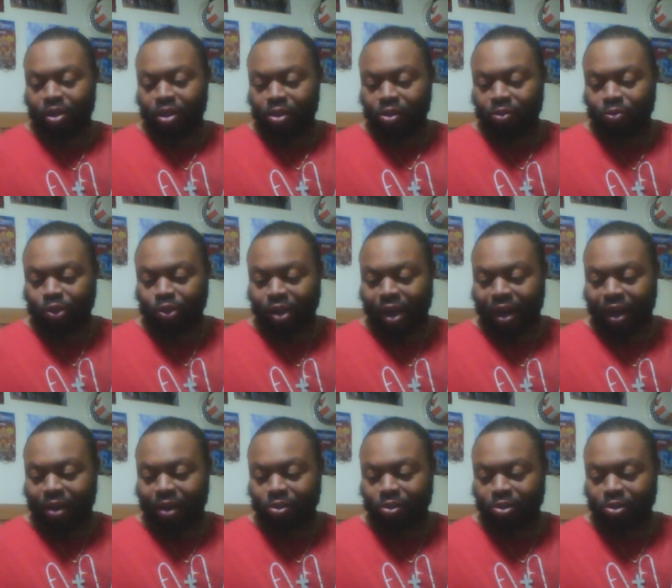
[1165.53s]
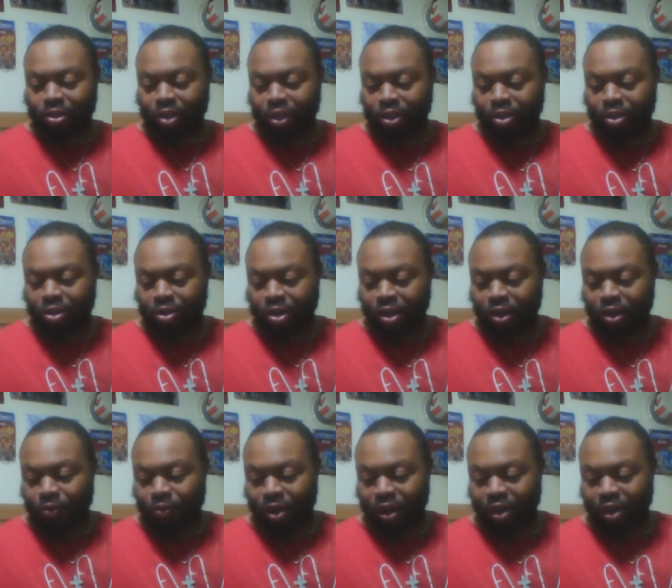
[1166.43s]
So shout outs to that young lady
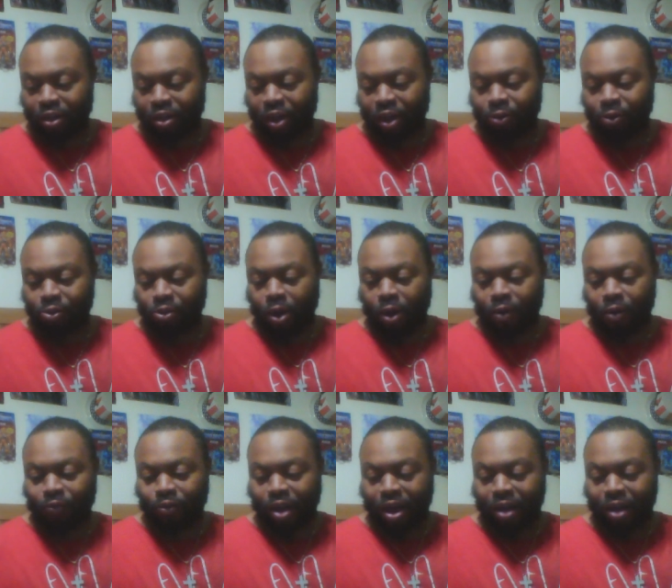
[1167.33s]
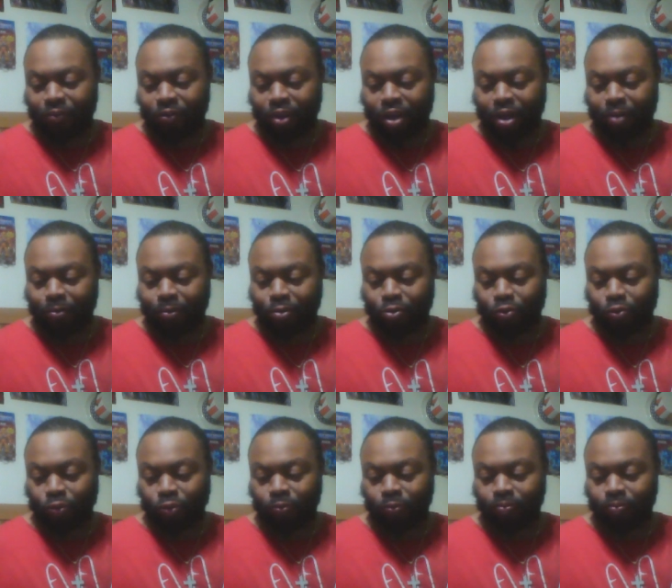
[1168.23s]
right there, Eris Offline, for coming
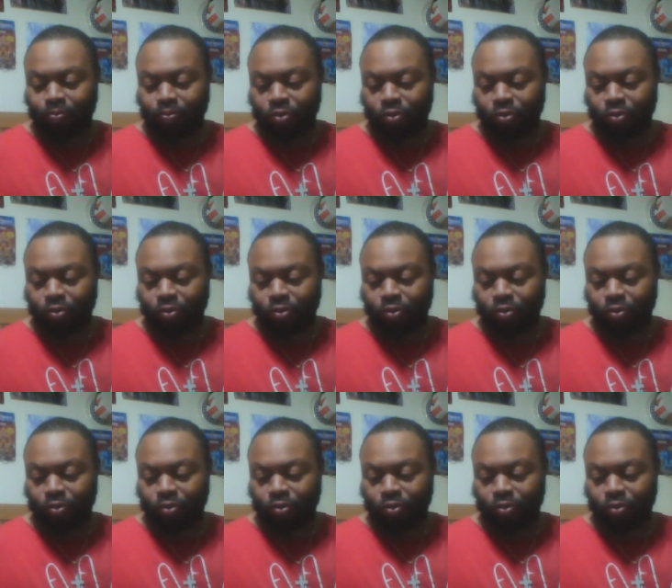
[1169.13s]
through